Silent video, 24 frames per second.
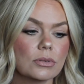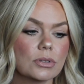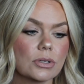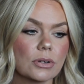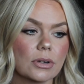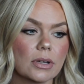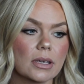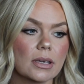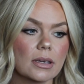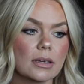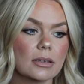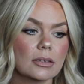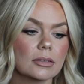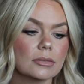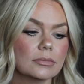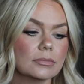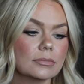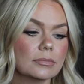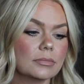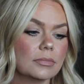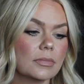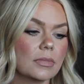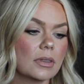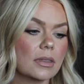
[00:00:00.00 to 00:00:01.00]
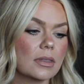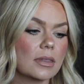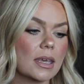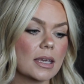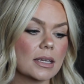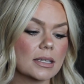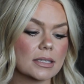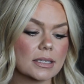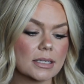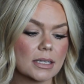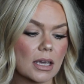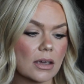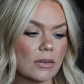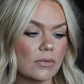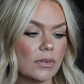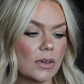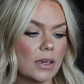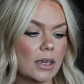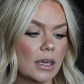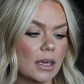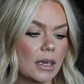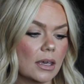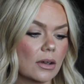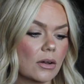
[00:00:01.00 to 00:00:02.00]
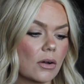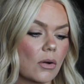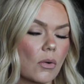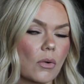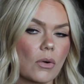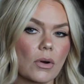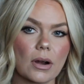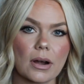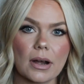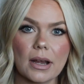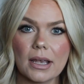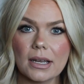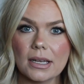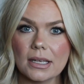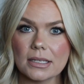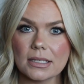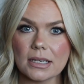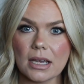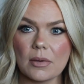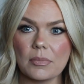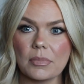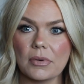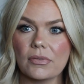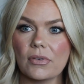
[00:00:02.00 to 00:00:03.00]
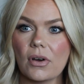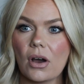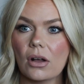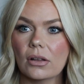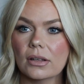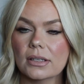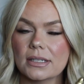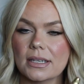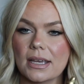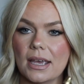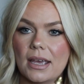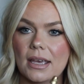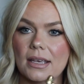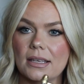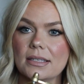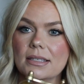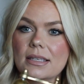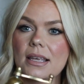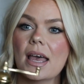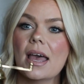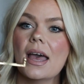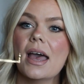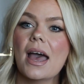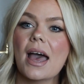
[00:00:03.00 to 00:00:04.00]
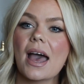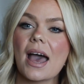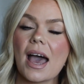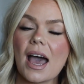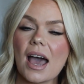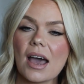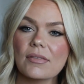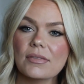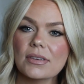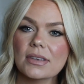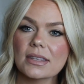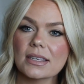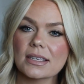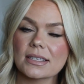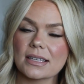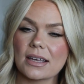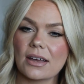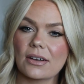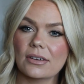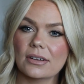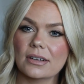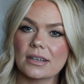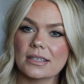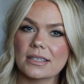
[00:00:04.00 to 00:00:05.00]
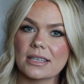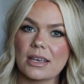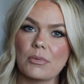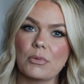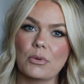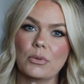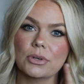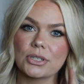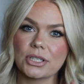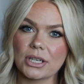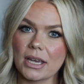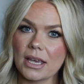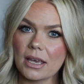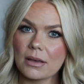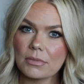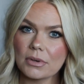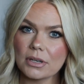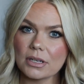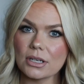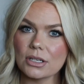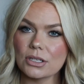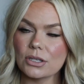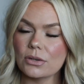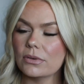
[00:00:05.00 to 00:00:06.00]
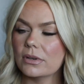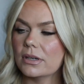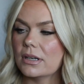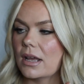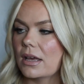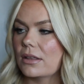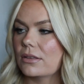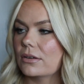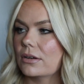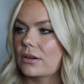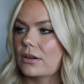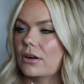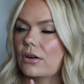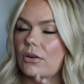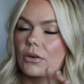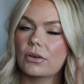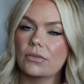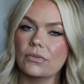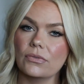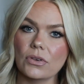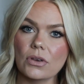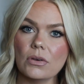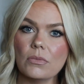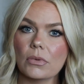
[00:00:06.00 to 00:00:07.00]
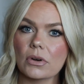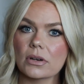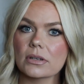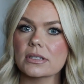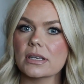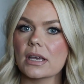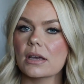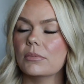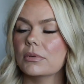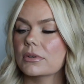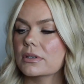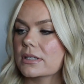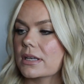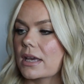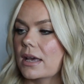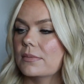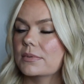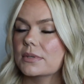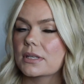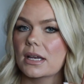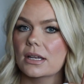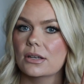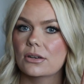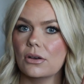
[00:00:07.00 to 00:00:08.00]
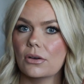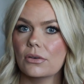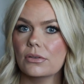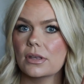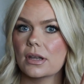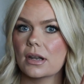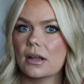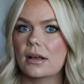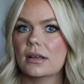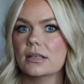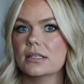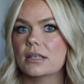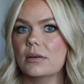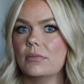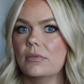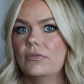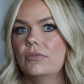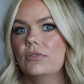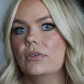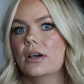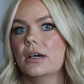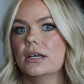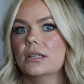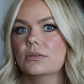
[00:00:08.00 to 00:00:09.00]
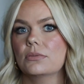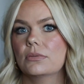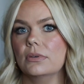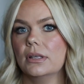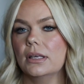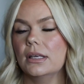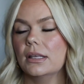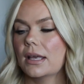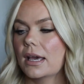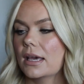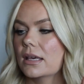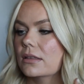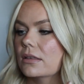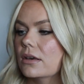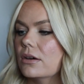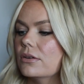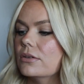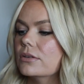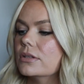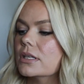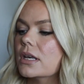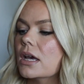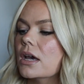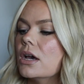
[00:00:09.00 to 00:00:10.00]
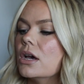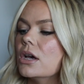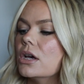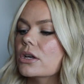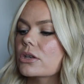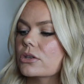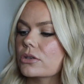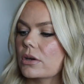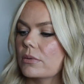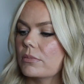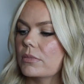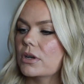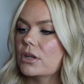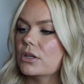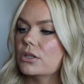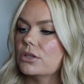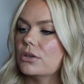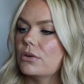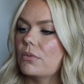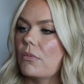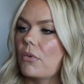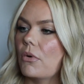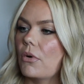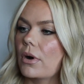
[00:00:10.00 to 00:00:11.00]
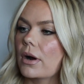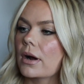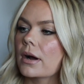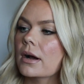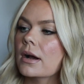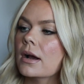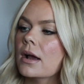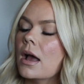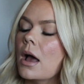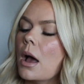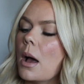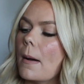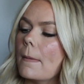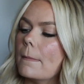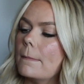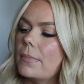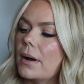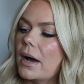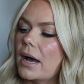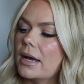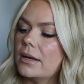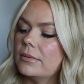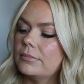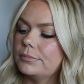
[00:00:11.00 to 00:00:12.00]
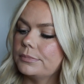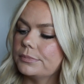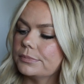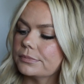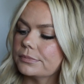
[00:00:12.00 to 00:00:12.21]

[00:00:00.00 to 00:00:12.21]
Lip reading: during Thanksgiving or any type of holidays, having this out on a table, which I am gonna do another or a few more tablescapes. I know that some of you guys really like those, so I'm gonna do more. But